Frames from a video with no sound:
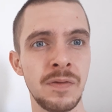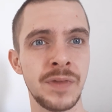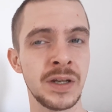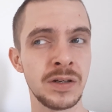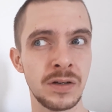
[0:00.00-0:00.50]

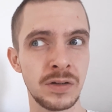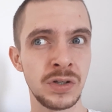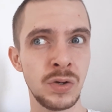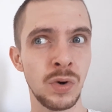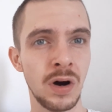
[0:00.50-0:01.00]
then
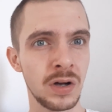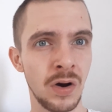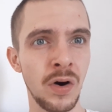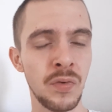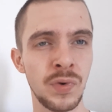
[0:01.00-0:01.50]
you
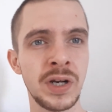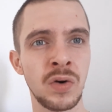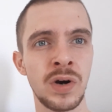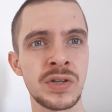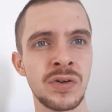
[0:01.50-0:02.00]
can't really
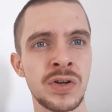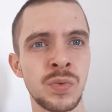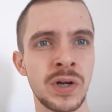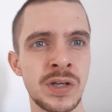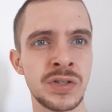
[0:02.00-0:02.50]
criticize
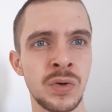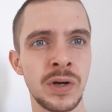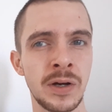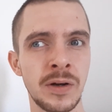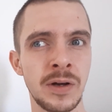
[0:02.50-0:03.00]
what he's
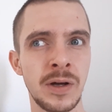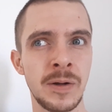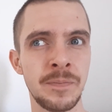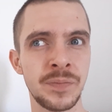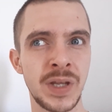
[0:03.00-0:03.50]
doing.
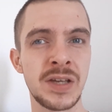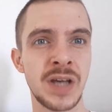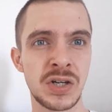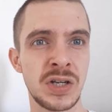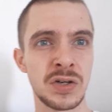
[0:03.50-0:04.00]
He's
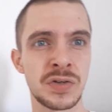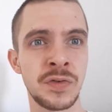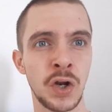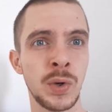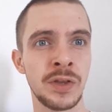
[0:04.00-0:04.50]
actually just
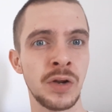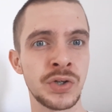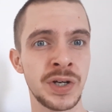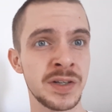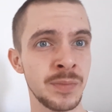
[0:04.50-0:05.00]
following the
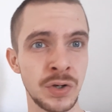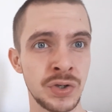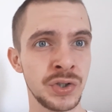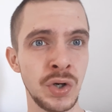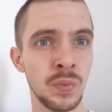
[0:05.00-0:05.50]
logic as much
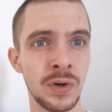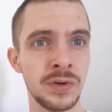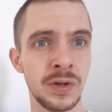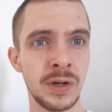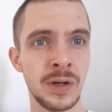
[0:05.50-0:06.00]
as you would.
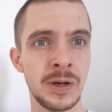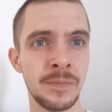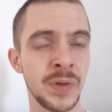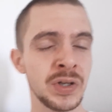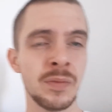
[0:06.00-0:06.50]

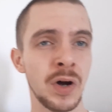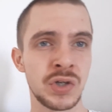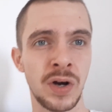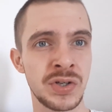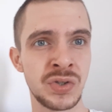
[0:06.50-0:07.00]
Now, you might
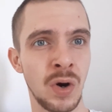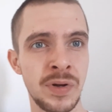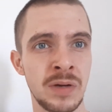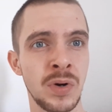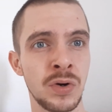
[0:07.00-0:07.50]
try to stop
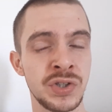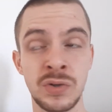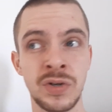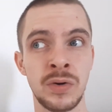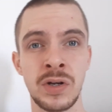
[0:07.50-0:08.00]
him because you
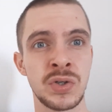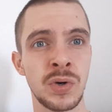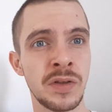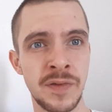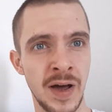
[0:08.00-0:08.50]
don't
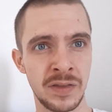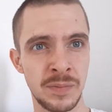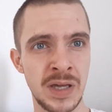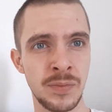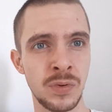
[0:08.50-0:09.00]
enjoy the fact that
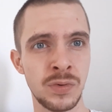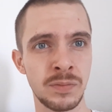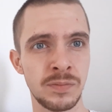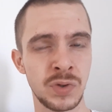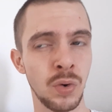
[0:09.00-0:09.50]

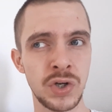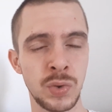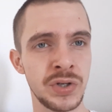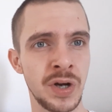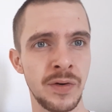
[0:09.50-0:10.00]
people torture
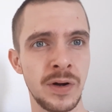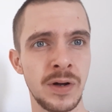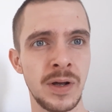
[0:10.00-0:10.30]
each other.